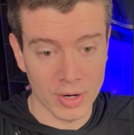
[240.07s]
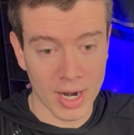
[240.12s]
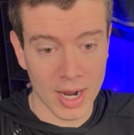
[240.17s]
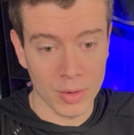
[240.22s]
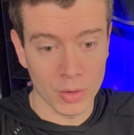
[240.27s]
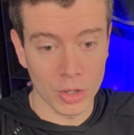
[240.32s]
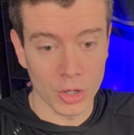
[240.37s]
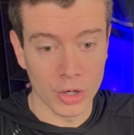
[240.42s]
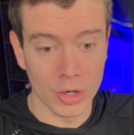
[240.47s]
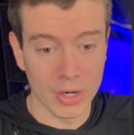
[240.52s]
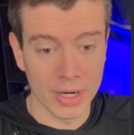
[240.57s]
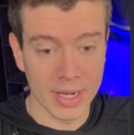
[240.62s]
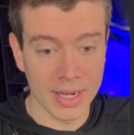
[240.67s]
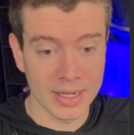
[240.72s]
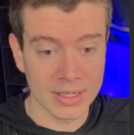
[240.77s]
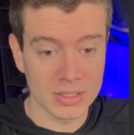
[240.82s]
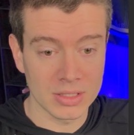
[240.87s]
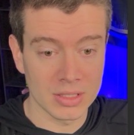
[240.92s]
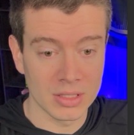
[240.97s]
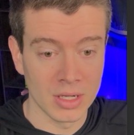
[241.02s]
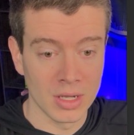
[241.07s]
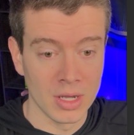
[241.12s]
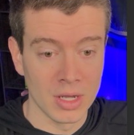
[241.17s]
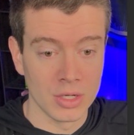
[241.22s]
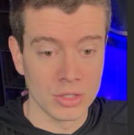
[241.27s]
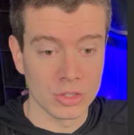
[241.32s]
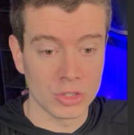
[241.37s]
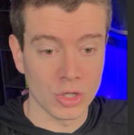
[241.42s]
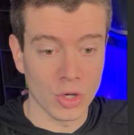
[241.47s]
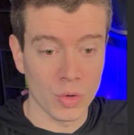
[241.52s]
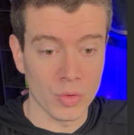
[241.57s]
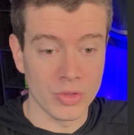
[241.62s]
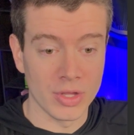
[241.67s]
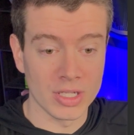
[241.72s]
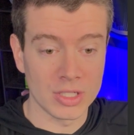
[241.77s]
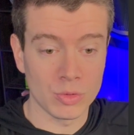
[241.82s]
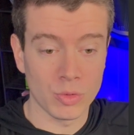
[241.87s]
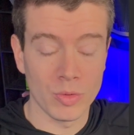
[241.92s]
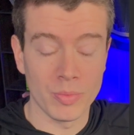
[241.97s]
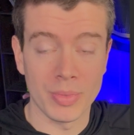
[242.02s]
hour earnings. So
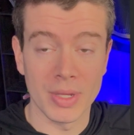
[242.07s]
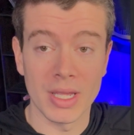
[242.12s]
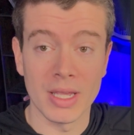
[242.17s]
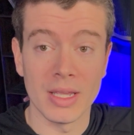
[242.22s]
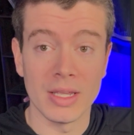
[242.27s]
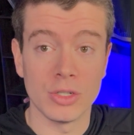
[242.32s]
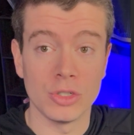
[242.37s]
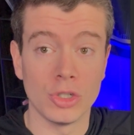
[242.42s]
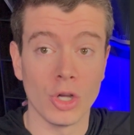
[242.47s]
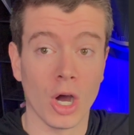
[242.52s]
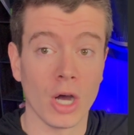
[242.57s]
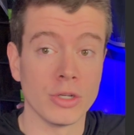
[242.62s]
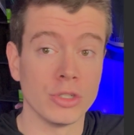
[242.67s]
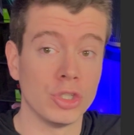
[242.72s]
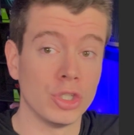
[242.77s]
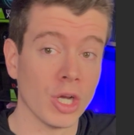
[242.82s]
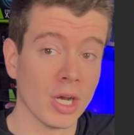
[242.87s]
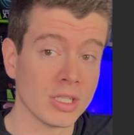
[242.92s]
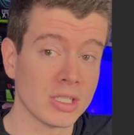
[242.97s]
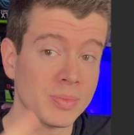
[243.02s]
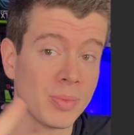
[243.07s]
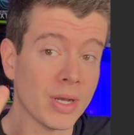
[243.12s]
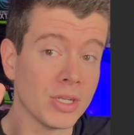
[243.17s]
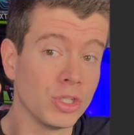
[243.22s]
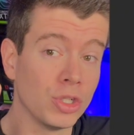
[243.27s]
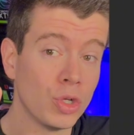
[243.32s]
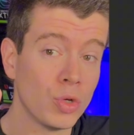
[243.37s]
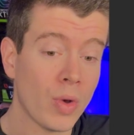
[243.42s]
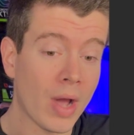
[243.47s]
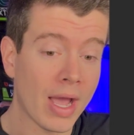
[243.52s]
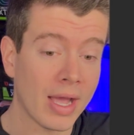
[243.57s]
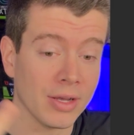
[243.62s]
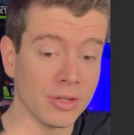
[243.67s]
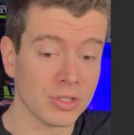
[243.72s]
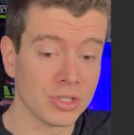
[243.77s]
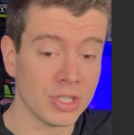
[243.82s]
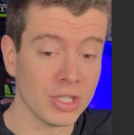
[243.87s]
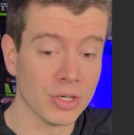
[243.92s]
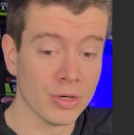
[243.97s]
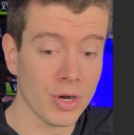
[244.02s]
this would be on just my two A L
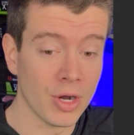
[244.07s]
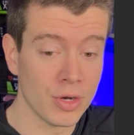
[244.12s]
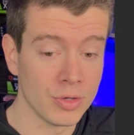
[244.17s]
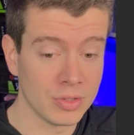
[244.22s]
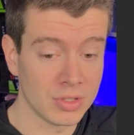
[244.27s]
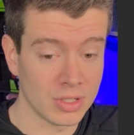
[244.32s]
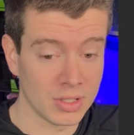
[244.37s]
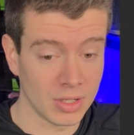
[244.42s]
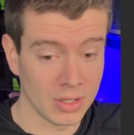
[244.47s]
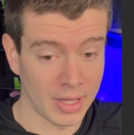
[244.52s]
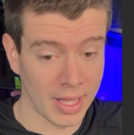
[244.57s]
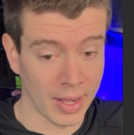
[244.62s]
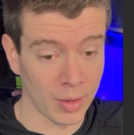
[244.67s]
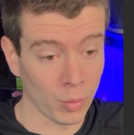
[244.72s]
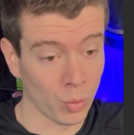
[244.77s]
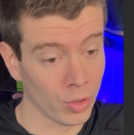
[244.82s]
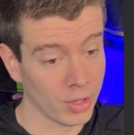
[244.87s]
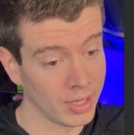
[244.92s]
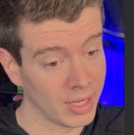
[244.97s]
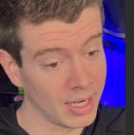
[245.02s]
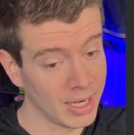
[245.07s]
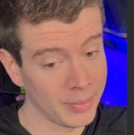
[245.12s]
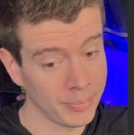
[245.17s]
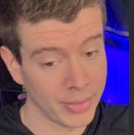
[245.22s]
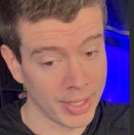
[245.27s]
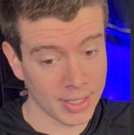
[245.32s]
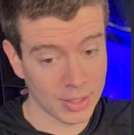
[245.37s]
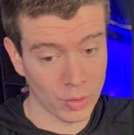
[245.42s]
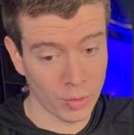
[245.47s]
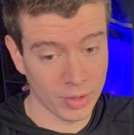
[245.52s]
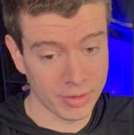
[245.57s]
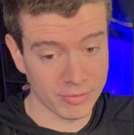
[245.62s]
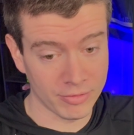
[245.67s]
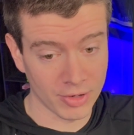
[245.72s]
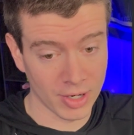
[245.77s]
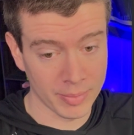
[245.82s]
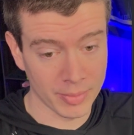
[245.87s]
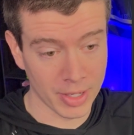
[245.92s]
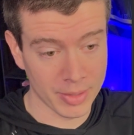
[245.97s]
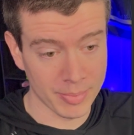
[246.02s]
zeros that were getting Bitcoin
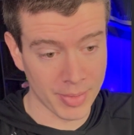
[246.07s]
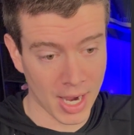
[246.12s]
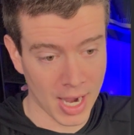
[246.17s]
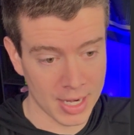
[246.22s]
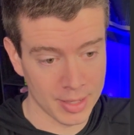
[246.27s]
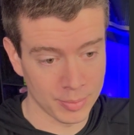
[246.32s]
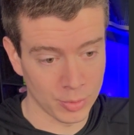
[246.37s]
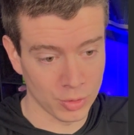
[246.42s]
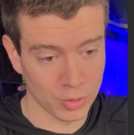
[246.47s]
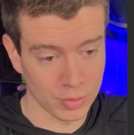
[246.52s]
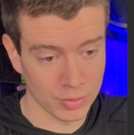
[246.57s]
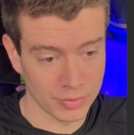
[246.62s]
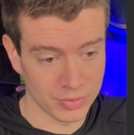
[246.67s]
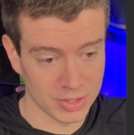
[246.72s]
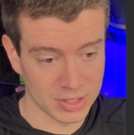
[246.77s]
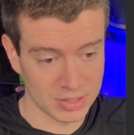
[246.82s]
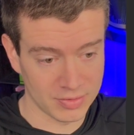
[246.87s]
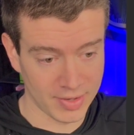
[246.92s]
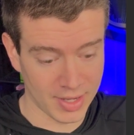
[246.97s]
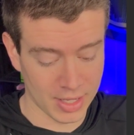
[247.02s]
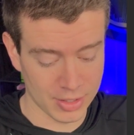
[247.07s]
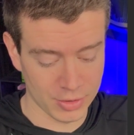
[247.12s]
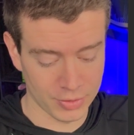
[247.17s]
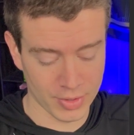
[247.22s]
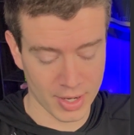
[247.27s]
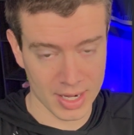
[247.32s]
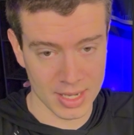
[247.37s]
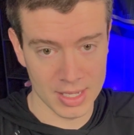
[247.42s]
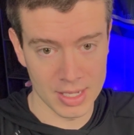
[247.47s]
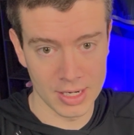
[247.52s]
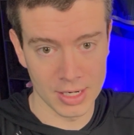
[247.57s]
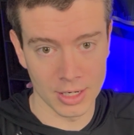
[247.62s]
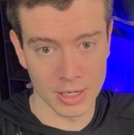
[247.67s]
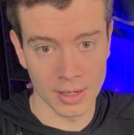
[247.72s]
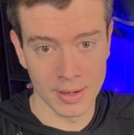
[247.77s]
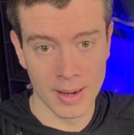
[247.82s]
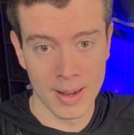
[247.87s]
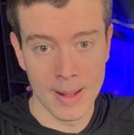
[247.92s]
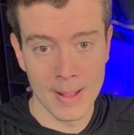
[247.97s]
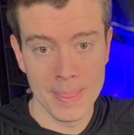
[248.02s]
from Unmineable, this value right
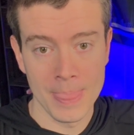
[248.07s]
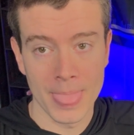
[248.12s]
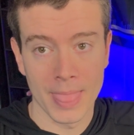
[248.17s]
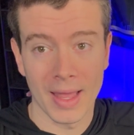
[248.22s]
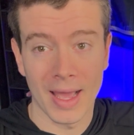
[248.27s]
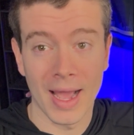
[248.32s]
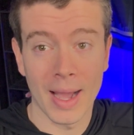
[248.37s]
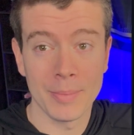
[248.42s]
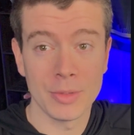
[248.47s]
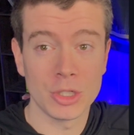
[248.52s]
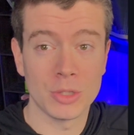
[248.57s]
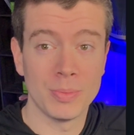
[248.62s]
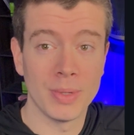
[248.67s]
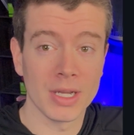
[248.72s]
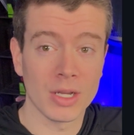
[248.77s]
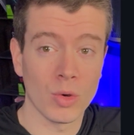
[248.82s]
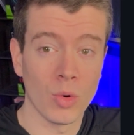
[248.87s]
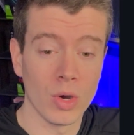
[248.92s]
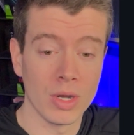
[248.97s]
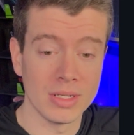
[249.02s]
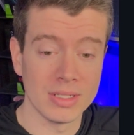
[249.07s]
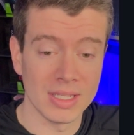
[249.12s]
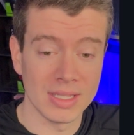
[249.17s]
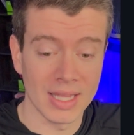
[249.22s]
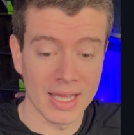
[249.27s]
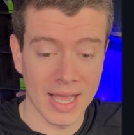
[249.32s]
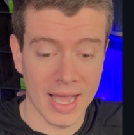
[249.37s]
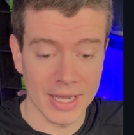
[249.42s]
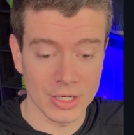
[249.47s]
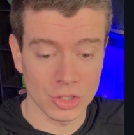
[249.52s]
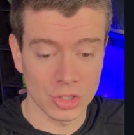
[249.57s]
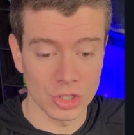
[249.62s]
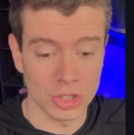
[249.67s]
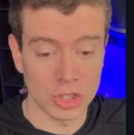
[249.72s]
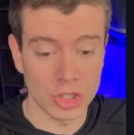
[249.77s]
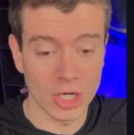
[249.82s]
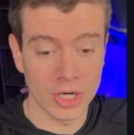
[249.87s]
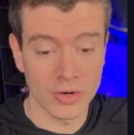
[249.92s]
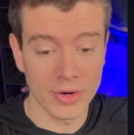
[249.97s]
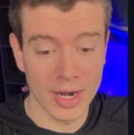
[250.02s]
here. How much Bitcoin did they actually
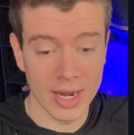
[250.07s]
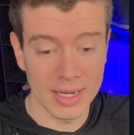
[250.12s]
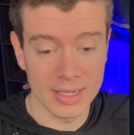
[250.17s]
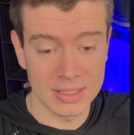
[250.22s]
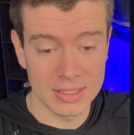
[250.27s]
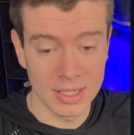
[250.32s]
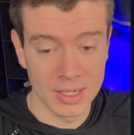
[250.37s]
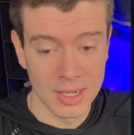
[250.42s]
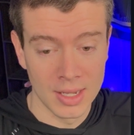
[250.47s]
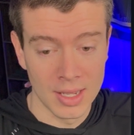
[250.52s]
generate?